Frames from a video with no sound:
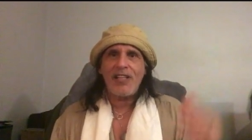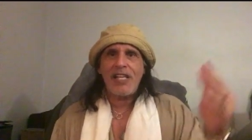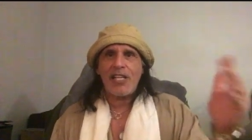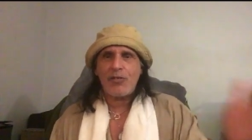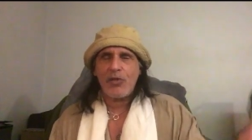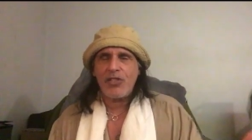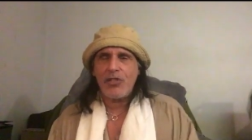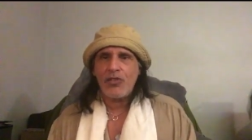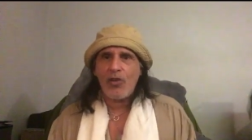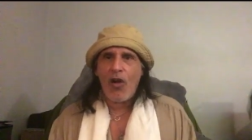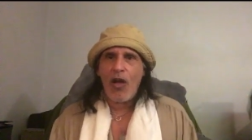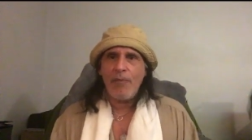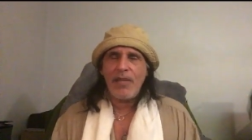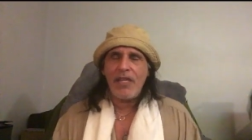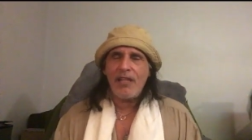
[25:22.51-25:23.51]
That's what you
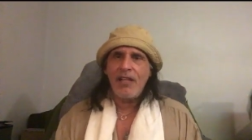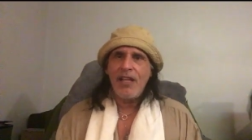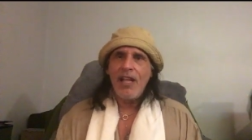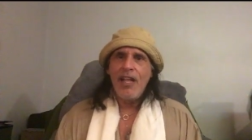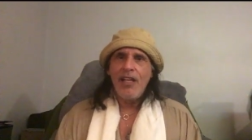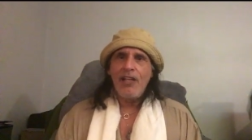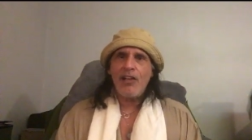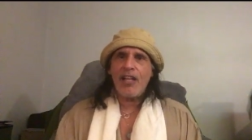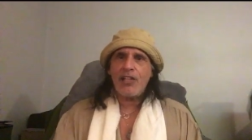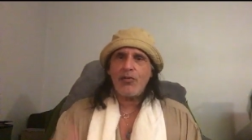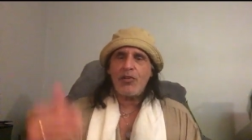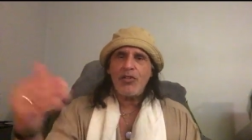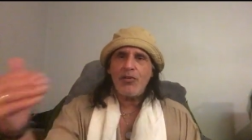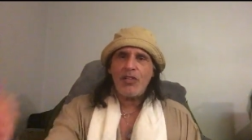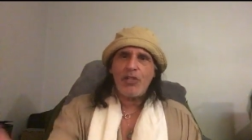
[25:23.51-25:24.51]
taught me. To, you know, that's
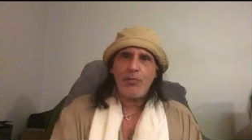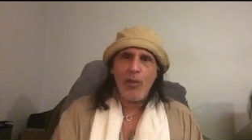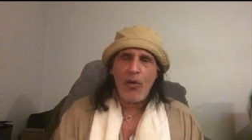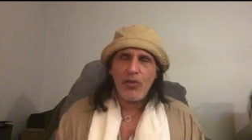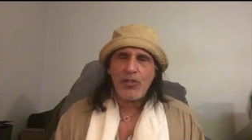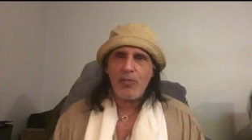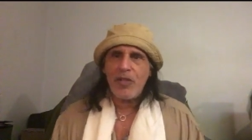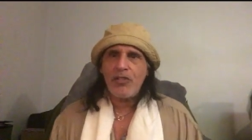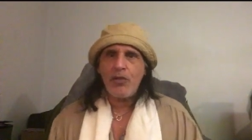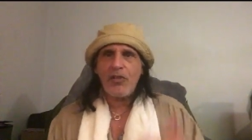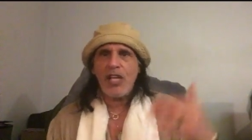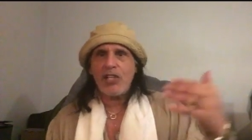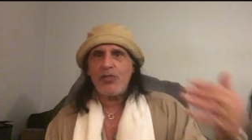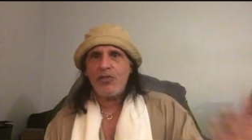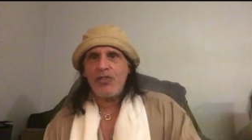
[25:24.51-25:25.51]
what you exposed me to.
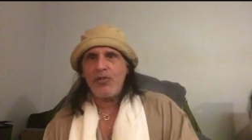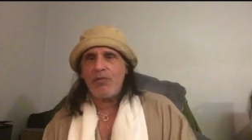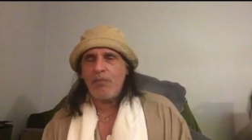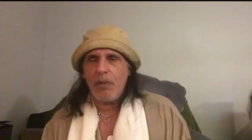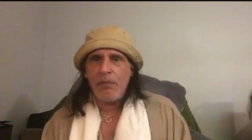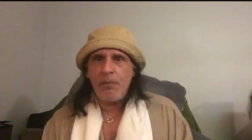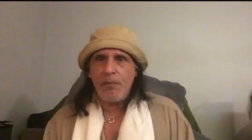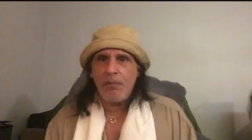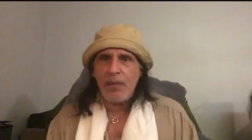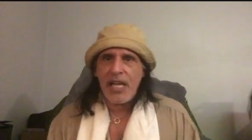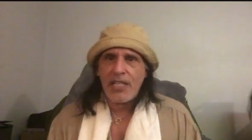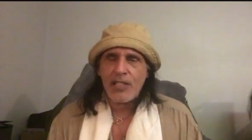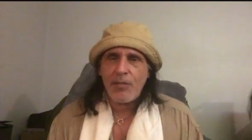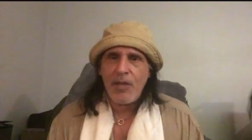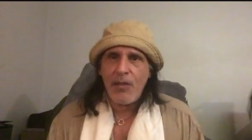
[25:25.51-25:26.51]
That's what you
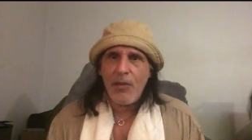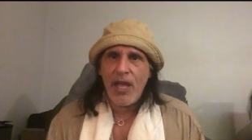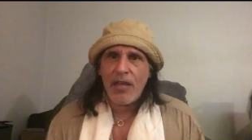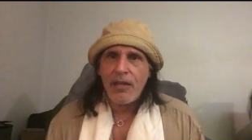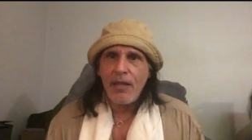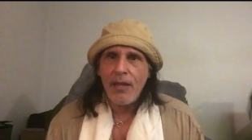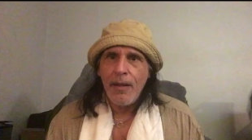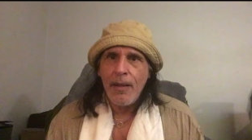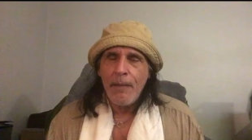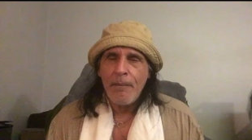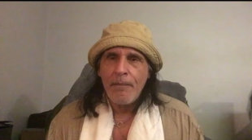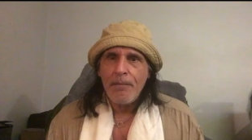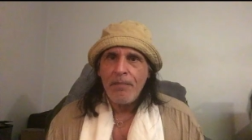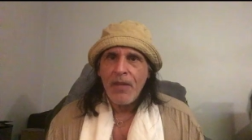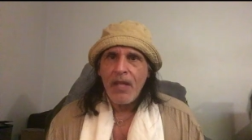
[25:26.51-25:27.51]
blessed me with.
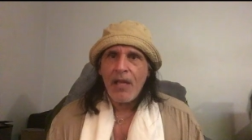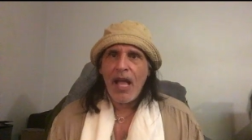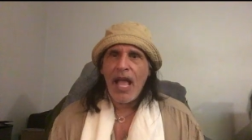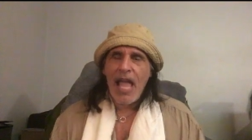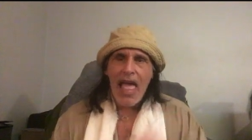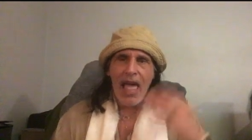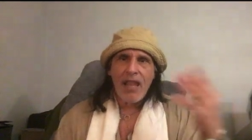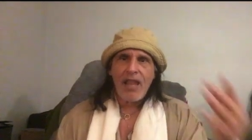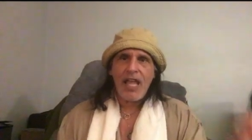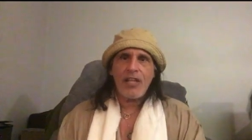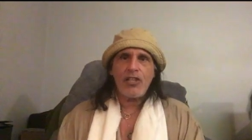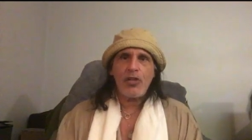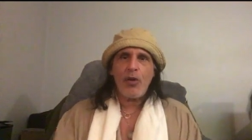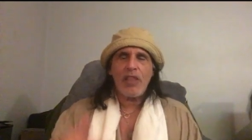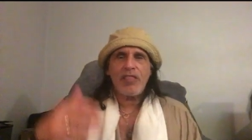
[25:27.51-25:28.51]
I act
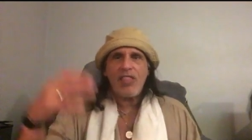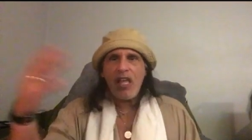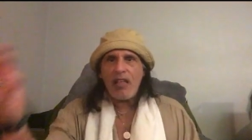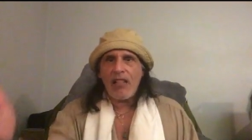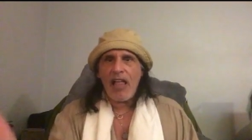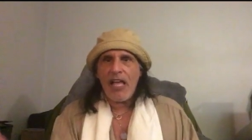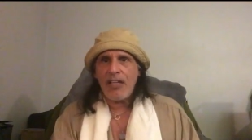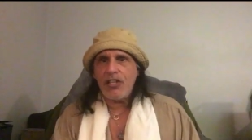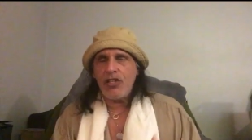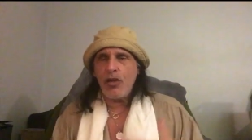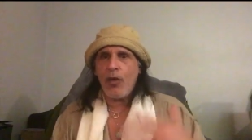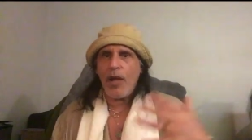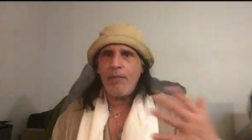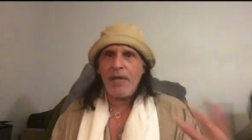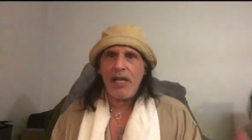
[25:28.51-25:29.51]
like you. I think like
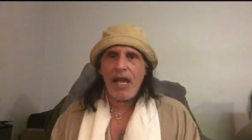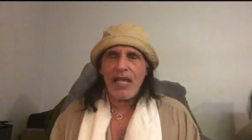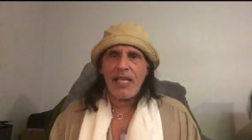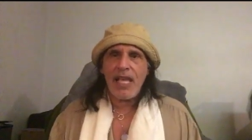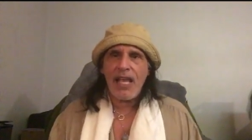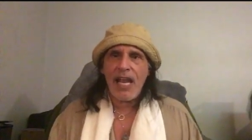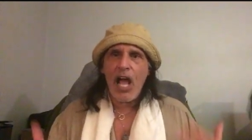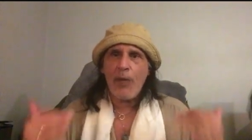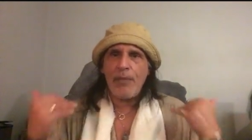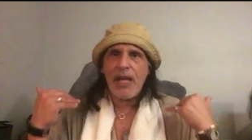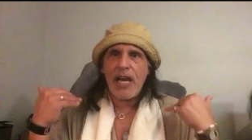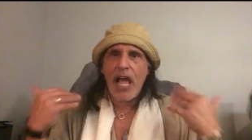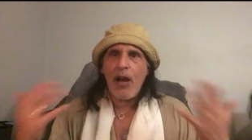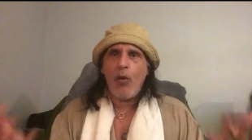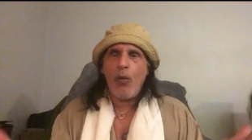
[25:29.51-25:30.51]
you. I mean, I can't help it,
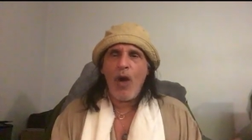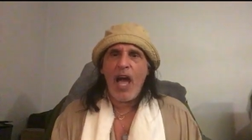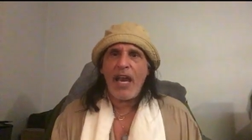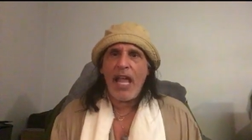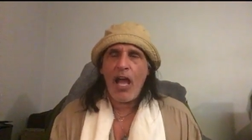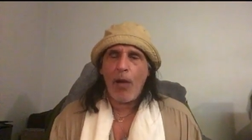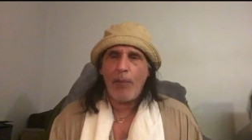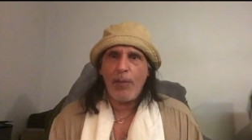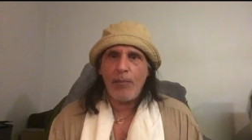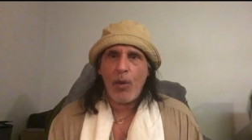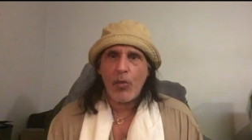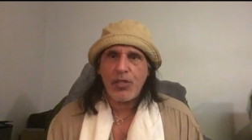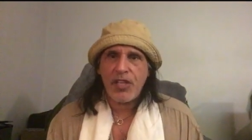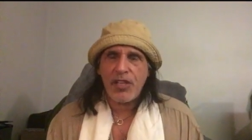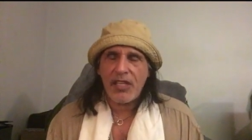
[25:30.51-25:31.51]
and I don't want to help it
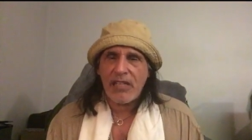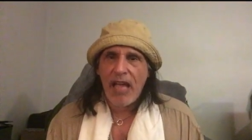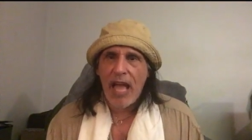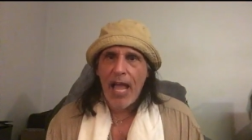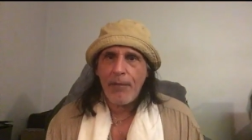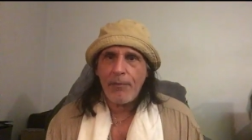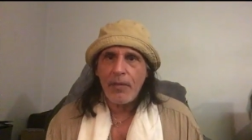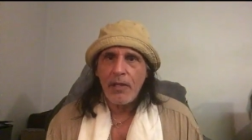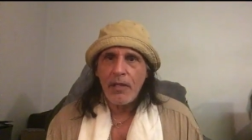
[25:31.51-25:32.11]
most of the time.